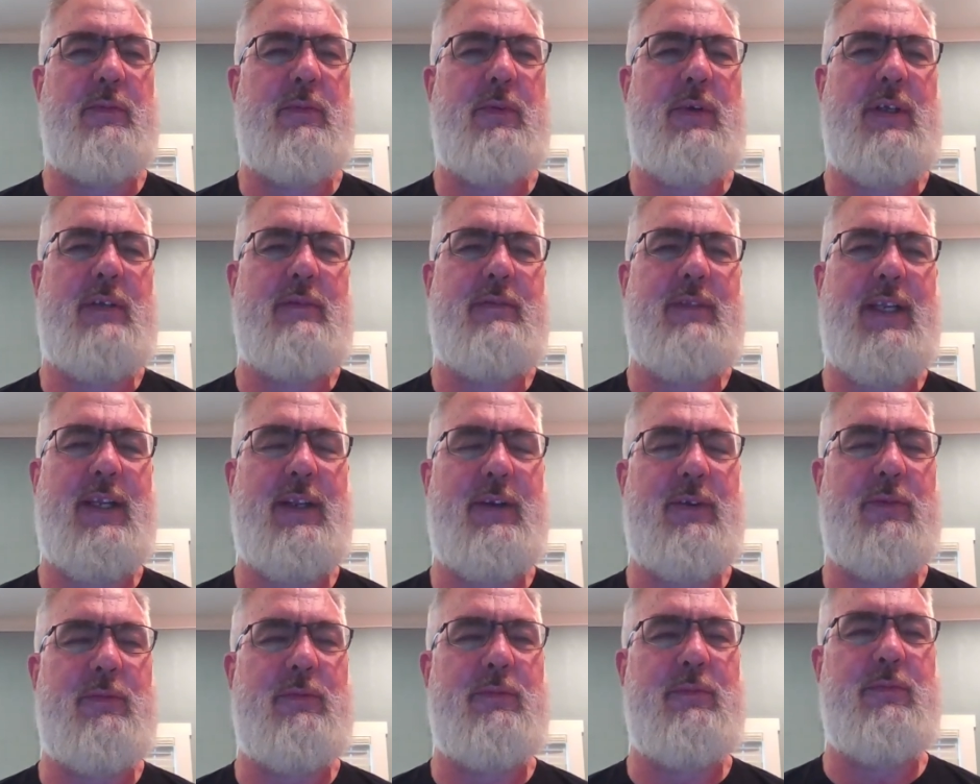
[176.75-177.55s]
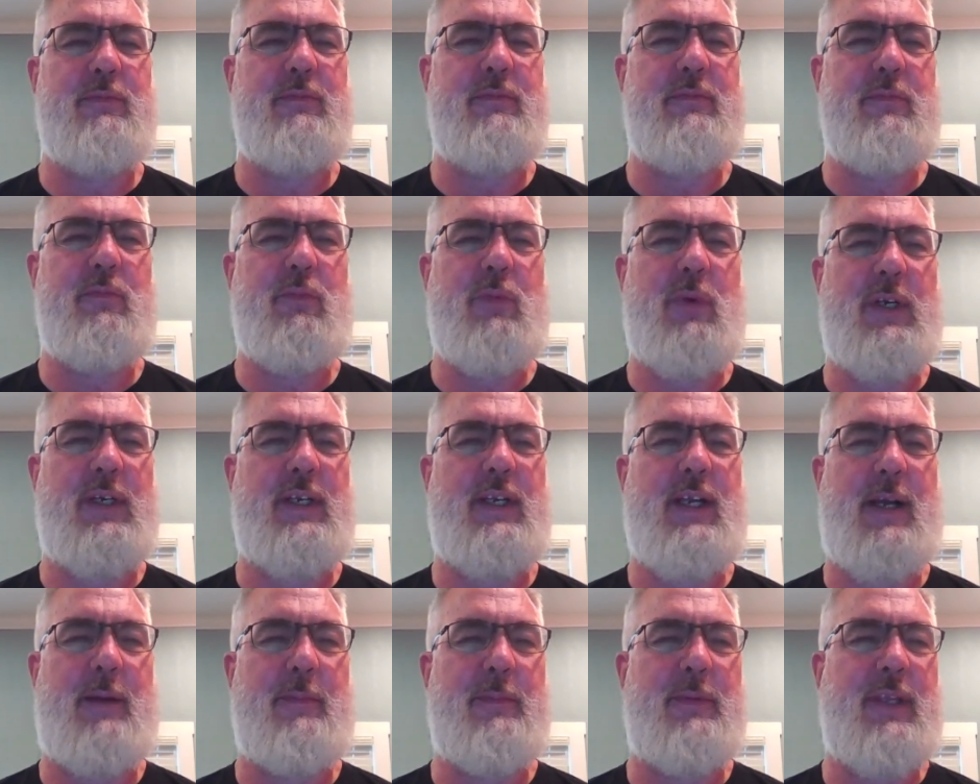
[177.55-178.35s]
Well, I don't want
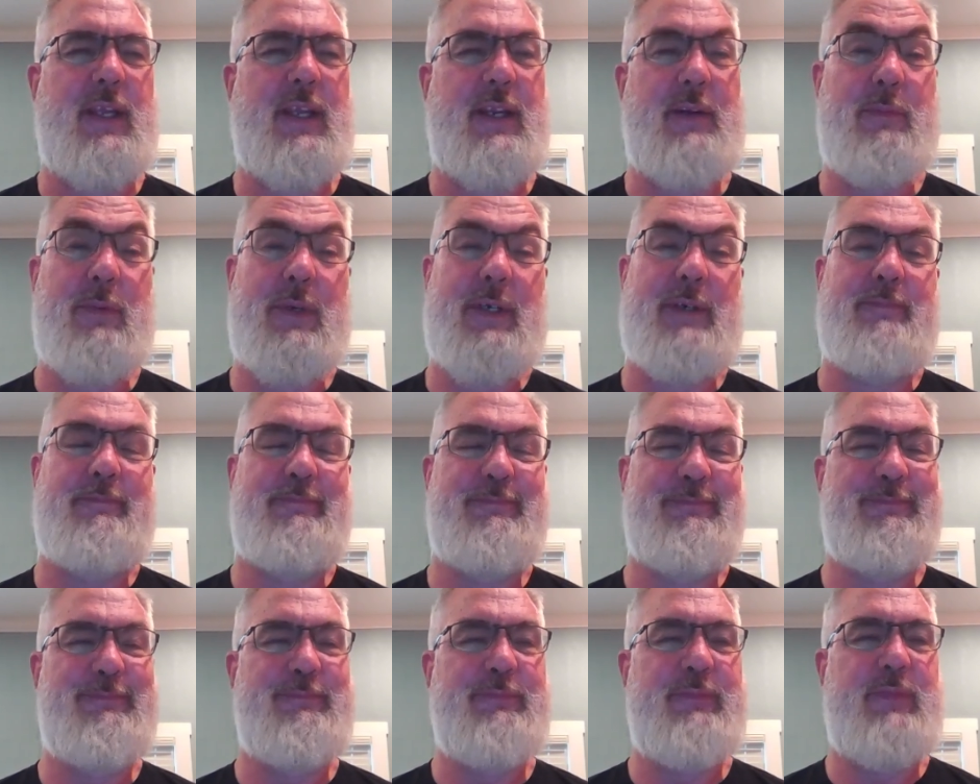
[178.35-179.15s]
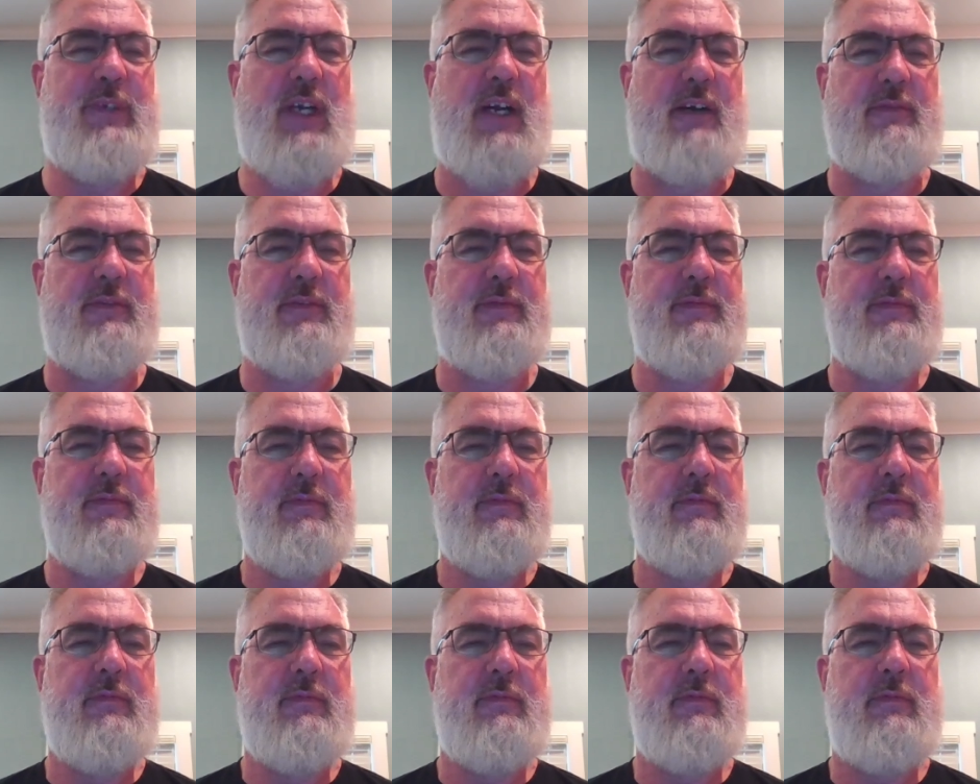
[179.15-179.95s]
complicated. Well, tough.
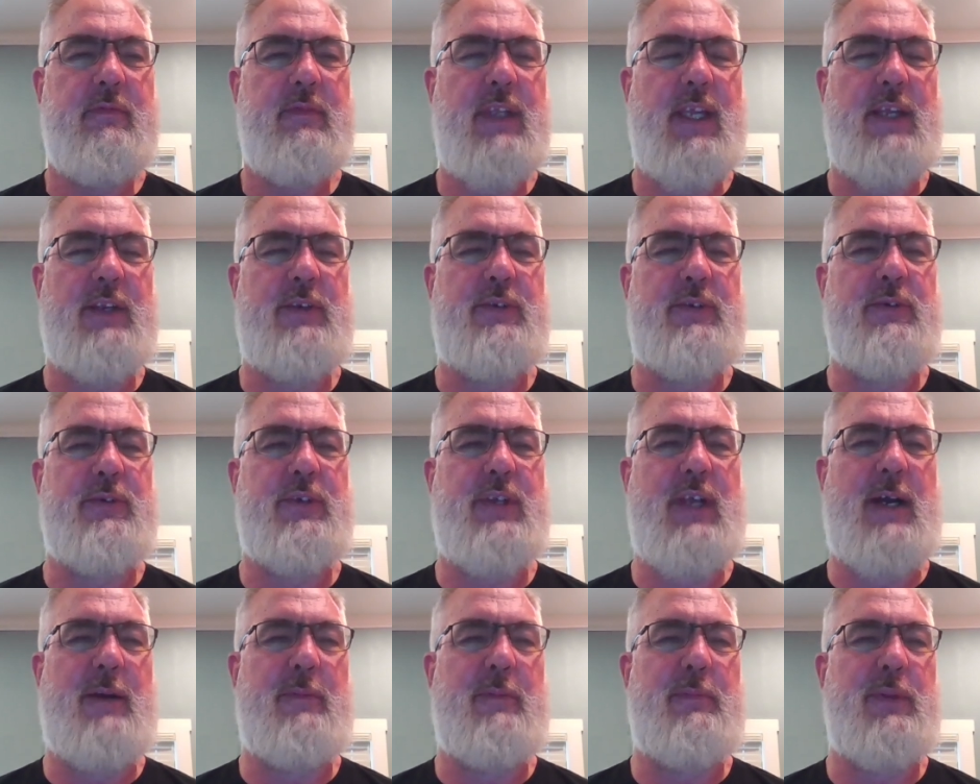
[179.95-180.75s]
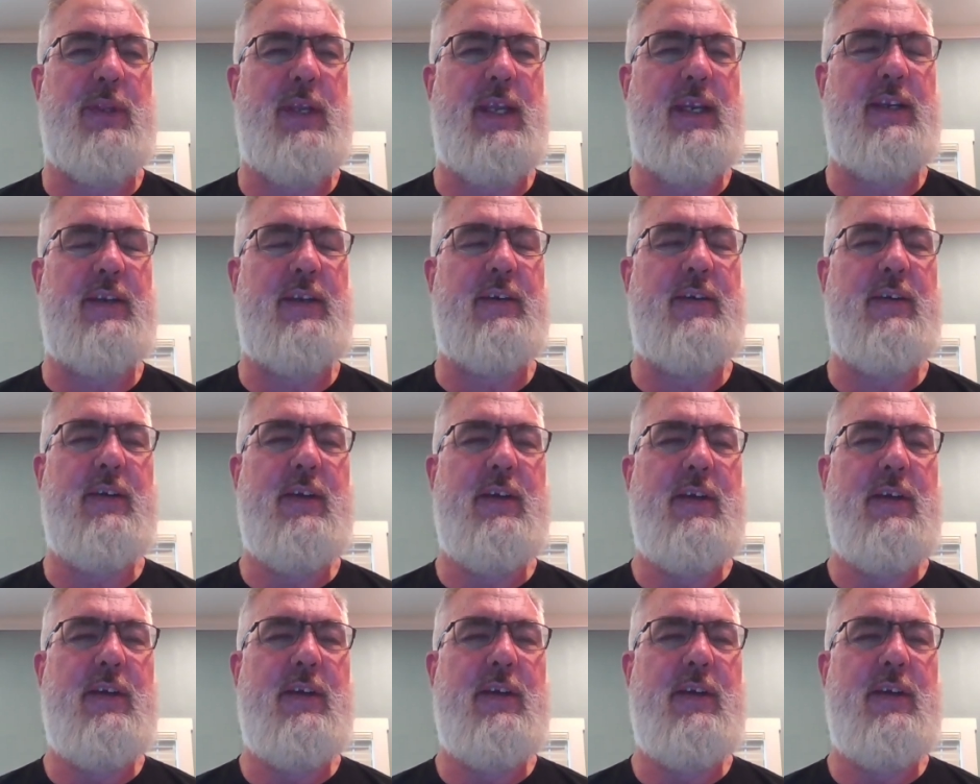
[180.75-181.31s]
The answer is complicated.